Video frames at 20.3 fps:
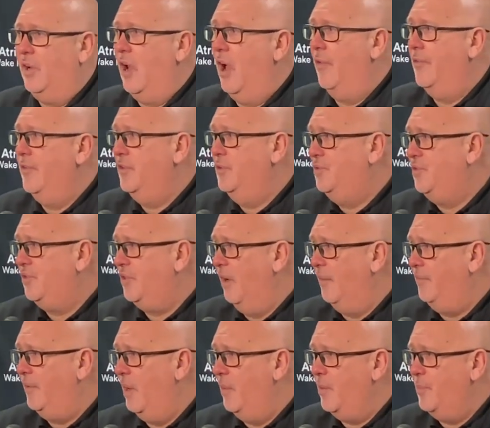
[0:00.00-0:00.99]
all the new
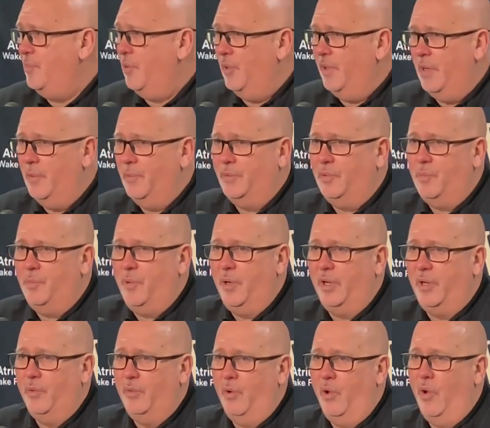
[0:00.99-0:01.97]
stuff that we put in with the
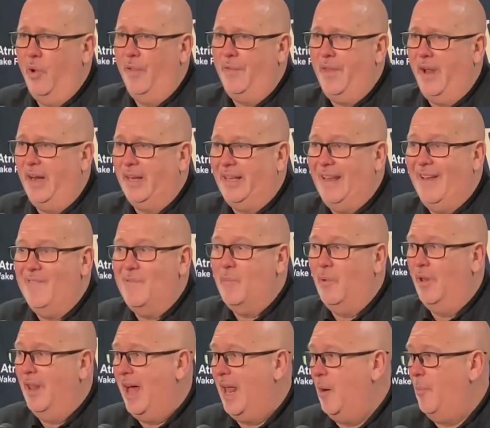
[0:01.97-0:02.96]
pick and roll. I thought it gave him
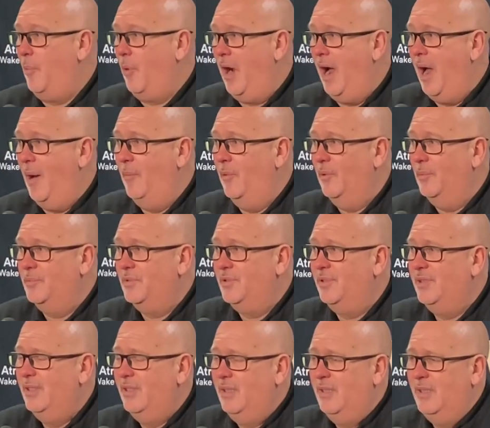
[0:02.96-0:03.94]
a lot of problems.
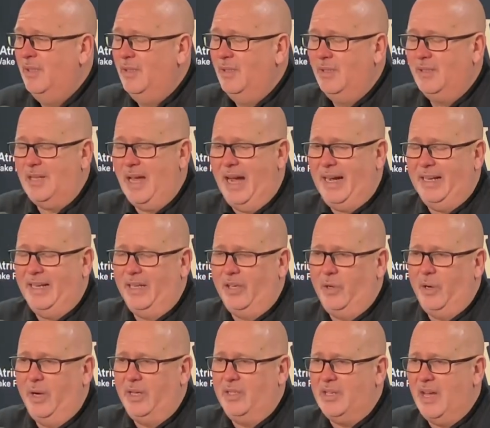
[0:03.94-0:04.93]
Ty did a
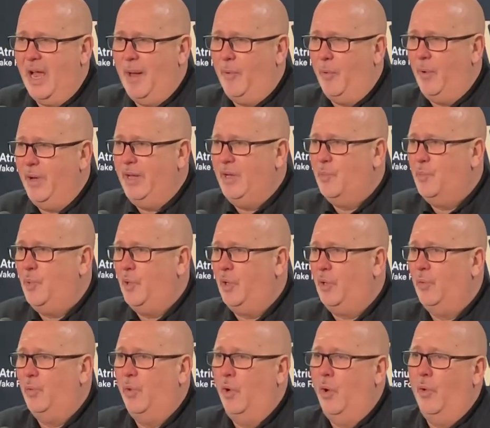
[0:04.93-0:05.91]
great job of reading the pick
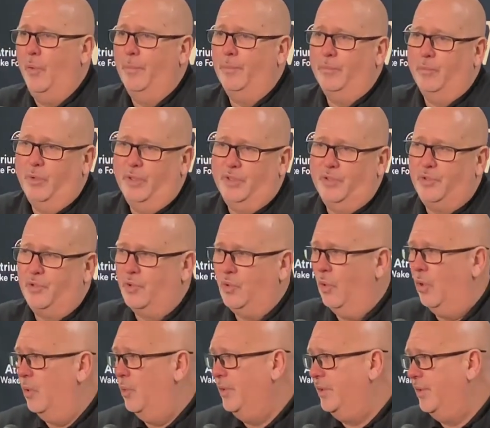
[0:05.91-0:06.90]
and roll, when to
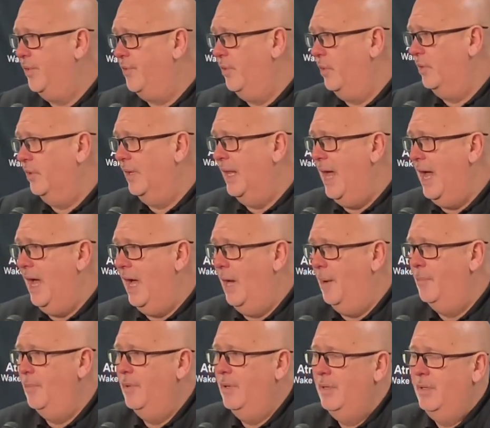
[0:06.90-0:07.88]
score, when to throw the
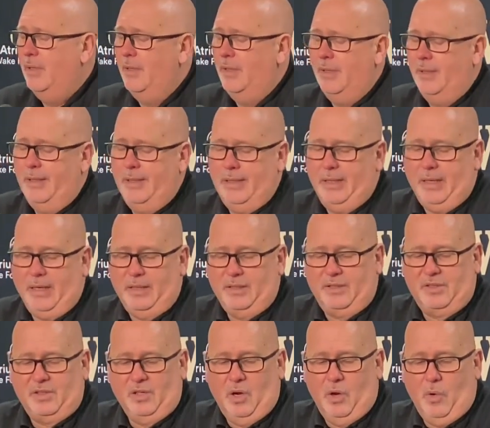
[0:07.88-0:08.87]
lob. And
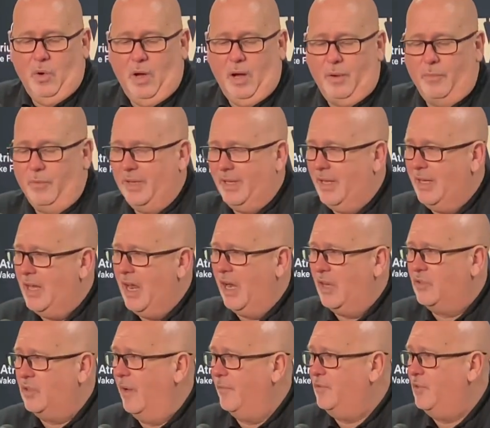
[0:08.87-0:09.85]
so he got
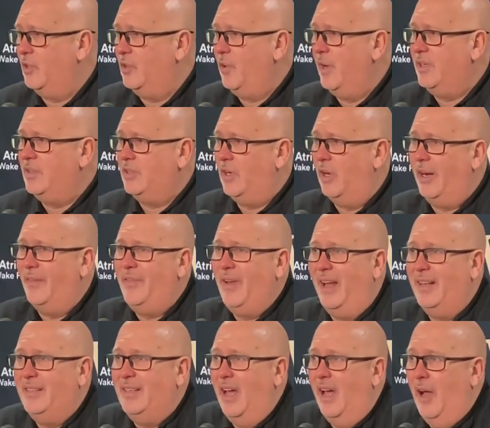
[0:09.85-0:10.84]
us off to a great start. I
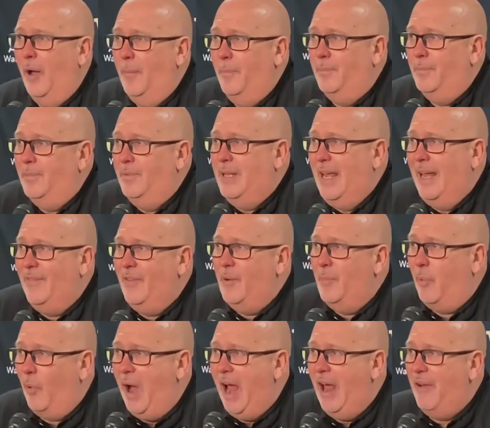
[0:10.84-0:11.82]
thought Damian
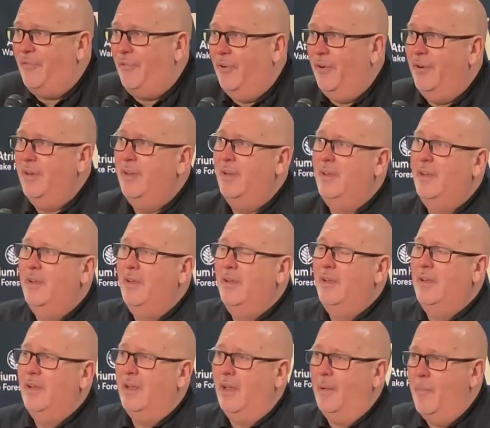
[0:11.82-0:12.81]
Bradford
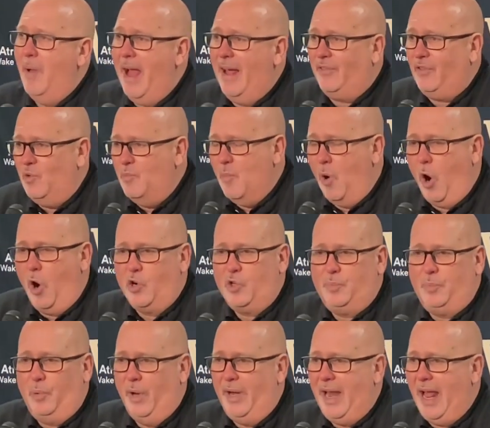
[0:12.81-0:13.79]
and Matthew Marsh
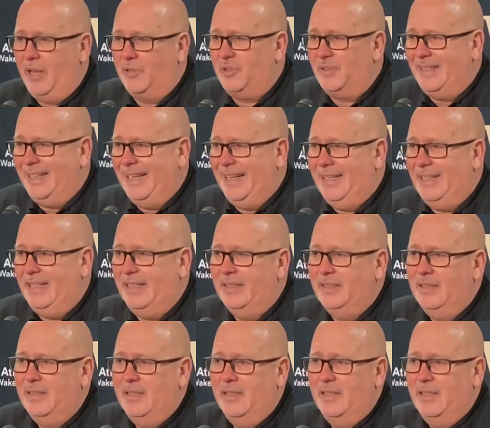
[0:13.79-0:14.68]
played outstanding.